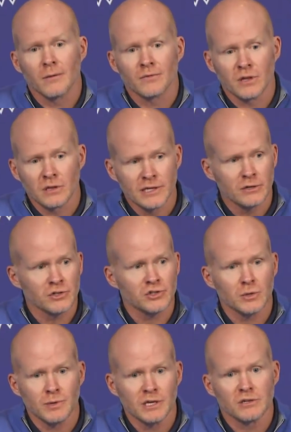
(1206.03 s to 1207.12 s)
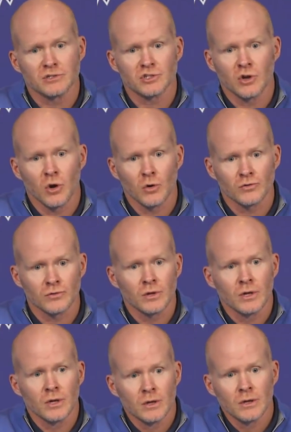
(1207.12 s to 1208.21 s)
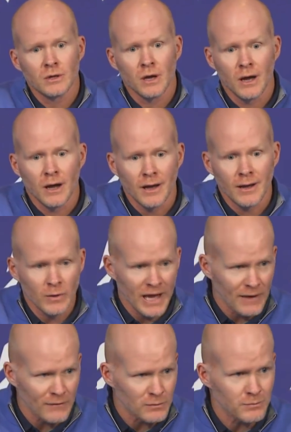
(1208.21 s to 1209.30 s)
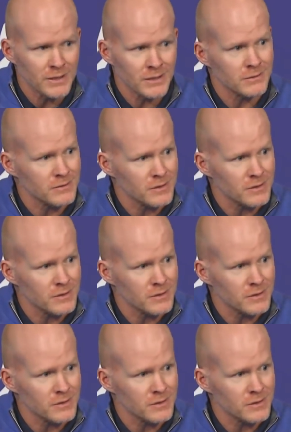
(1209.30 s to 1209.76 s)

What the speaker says: The leadership he has shown, and we haven't been